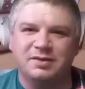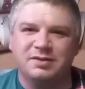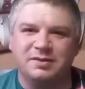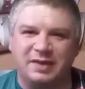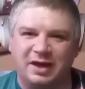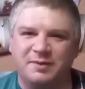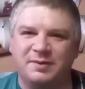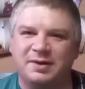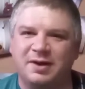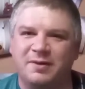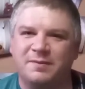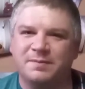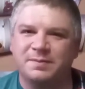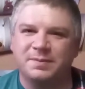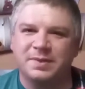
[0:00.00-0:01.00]
There we go.
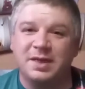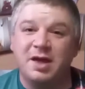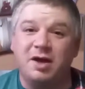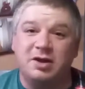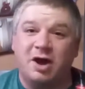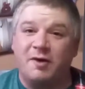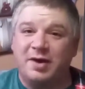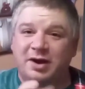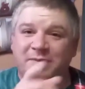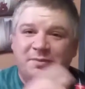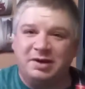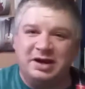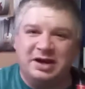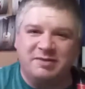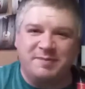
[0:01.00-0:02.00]
Y'all ain't gonna
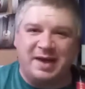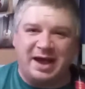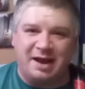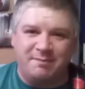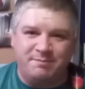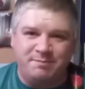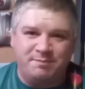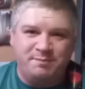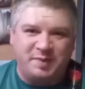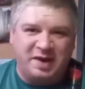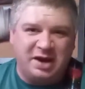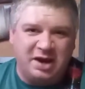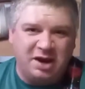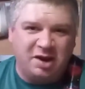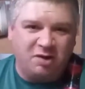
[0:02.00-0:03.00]
believe it. I got a
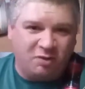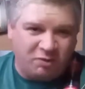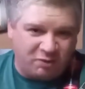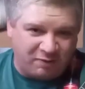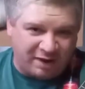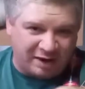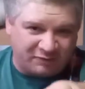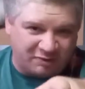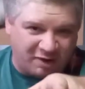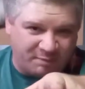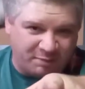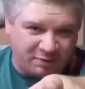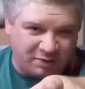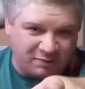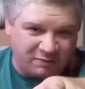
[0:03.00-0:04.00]
big old
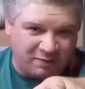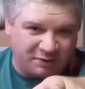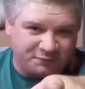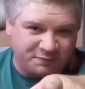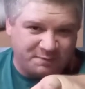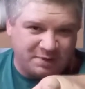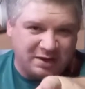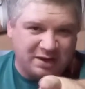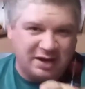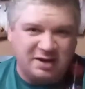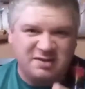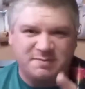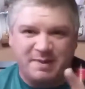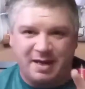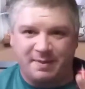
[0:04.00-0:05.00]
grasshopper across from me.
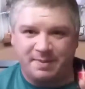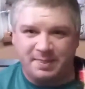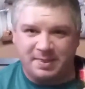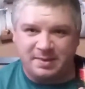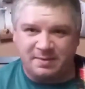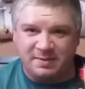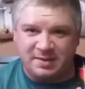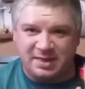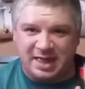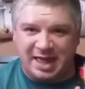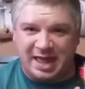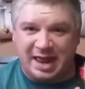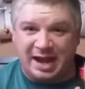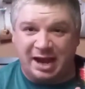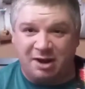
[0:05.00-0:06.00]
He's
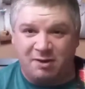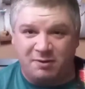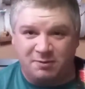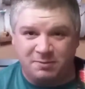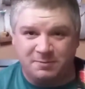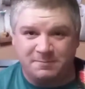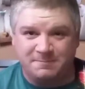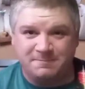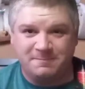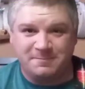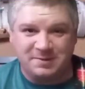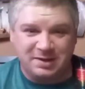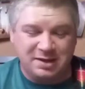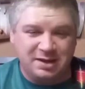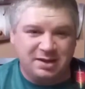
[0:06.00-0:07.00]
got it on.
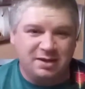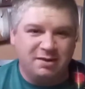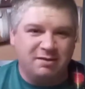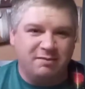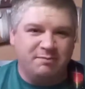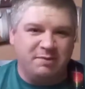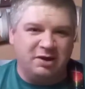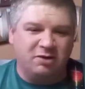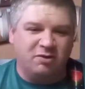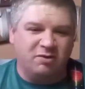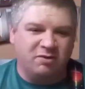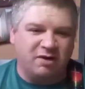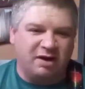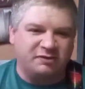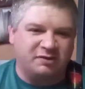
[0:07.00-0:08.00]
Big old
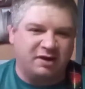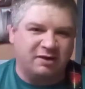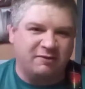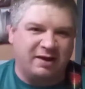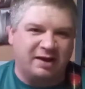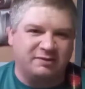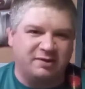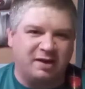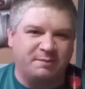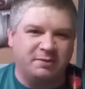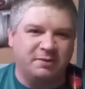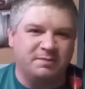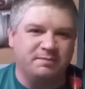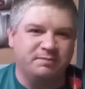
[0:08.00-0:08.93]
grasshopper.